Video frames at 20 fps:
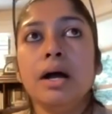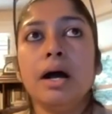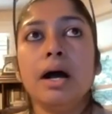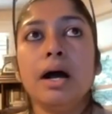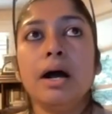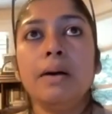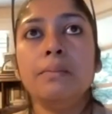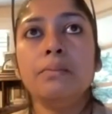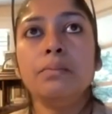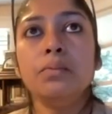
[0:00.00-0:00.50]

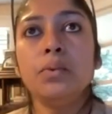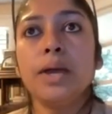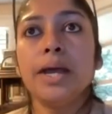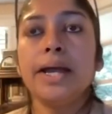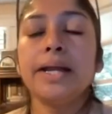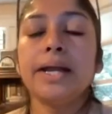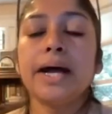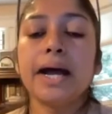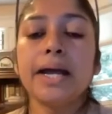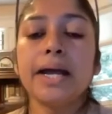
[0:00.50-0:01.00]

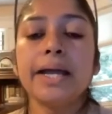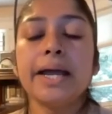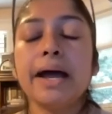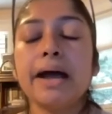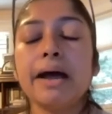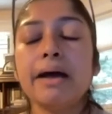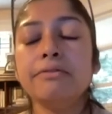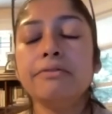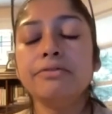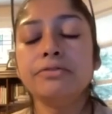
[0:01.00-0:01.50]
where I
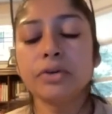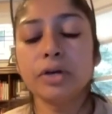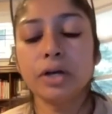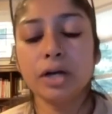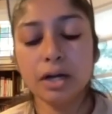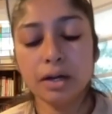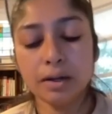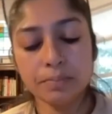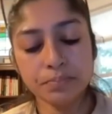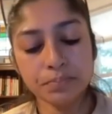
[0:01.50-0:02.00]
have
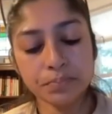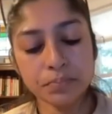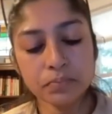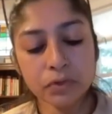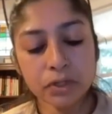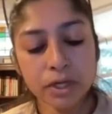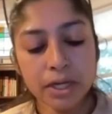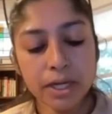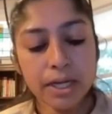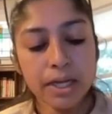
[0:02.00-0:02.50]
done
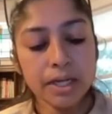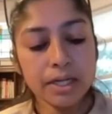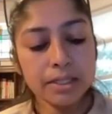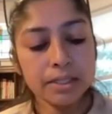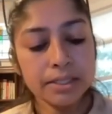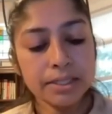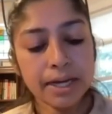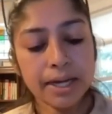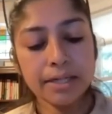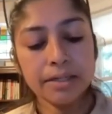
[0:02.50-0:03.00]

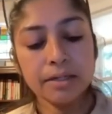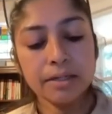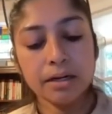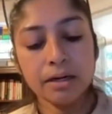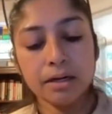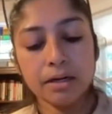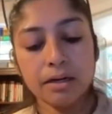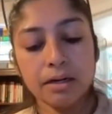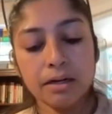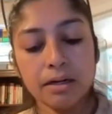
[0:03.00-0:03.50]

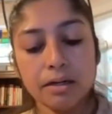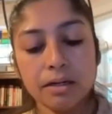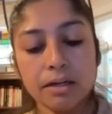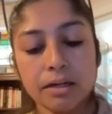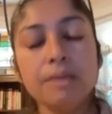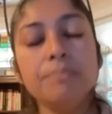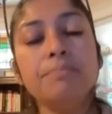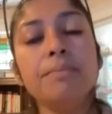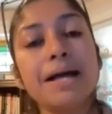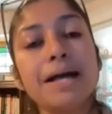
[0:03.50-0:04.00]
a
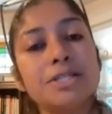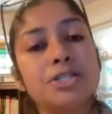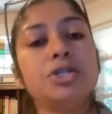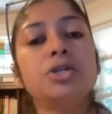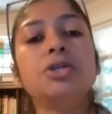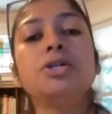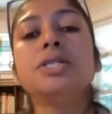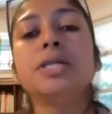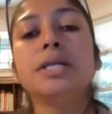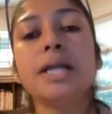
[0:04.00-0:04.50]

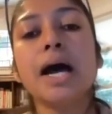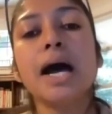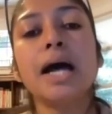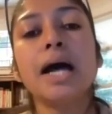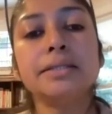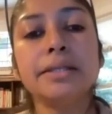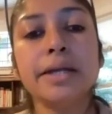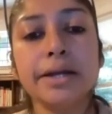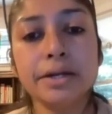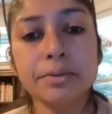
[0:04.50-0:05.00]
master's in
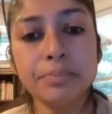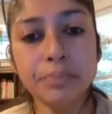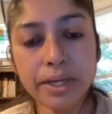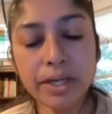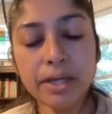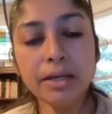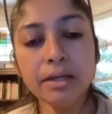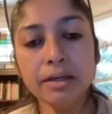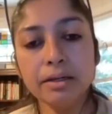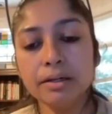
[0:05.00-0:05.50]
art
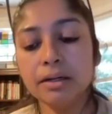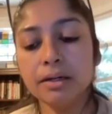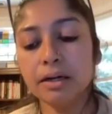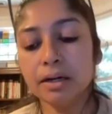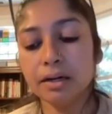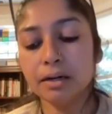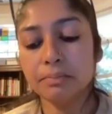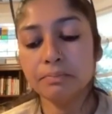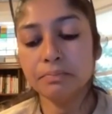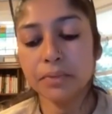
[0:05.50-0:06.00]
therapy
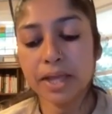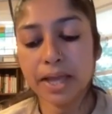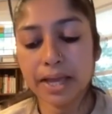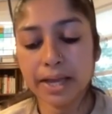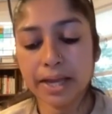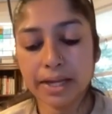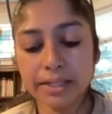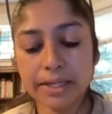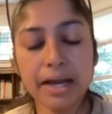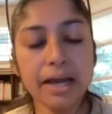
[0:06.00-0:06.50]

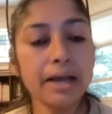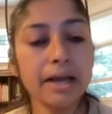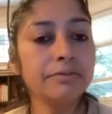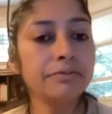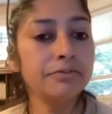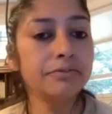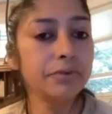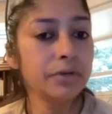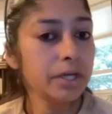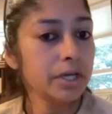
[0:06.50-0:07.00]
and
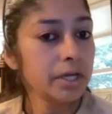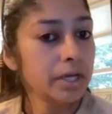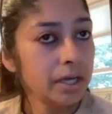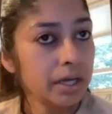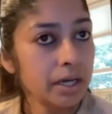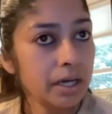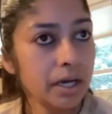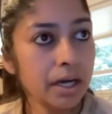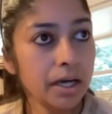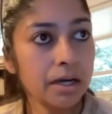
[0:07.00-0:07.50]

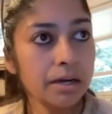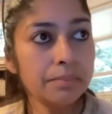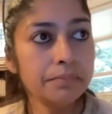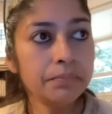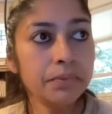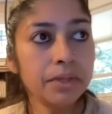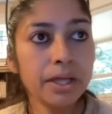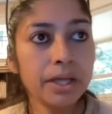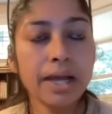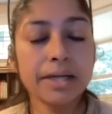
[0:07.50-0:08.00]

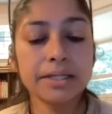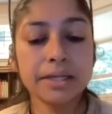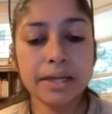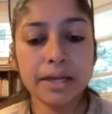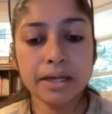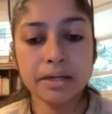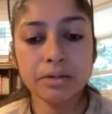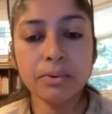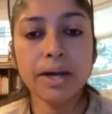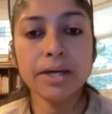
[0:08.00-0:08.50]
at
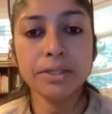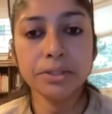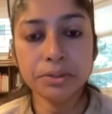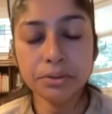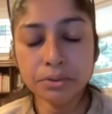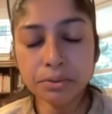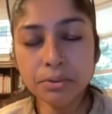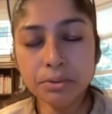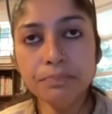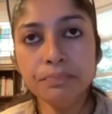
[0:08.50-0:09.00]

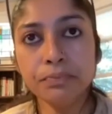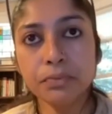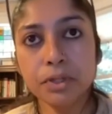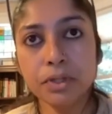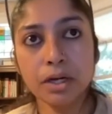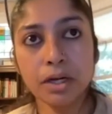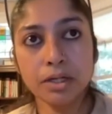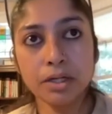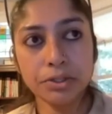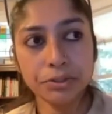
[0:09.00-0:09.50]
NYU,
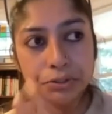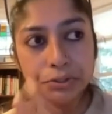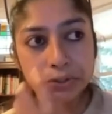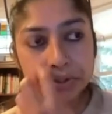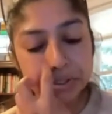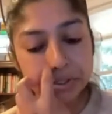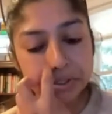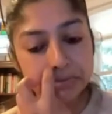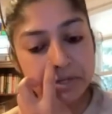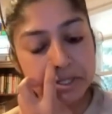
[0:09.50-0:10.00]
New
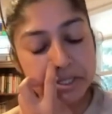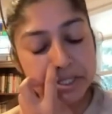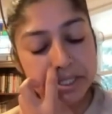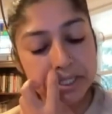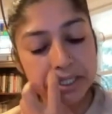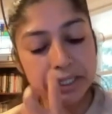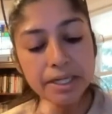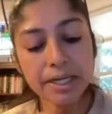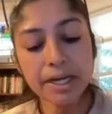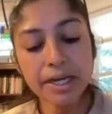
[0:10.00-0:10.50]
York
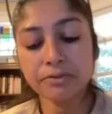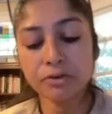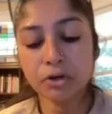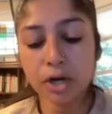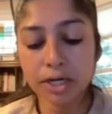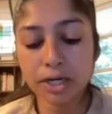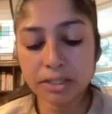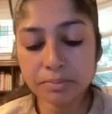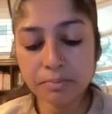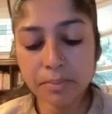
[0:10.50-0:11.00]
University. I've
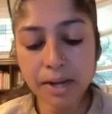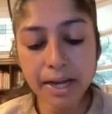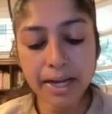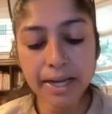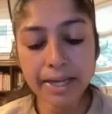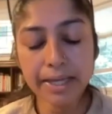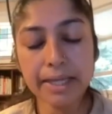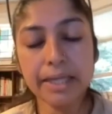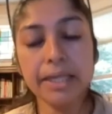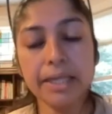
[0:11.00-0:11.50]
got
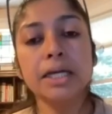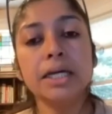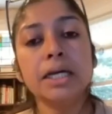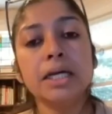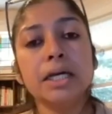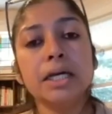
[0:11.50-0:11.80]
my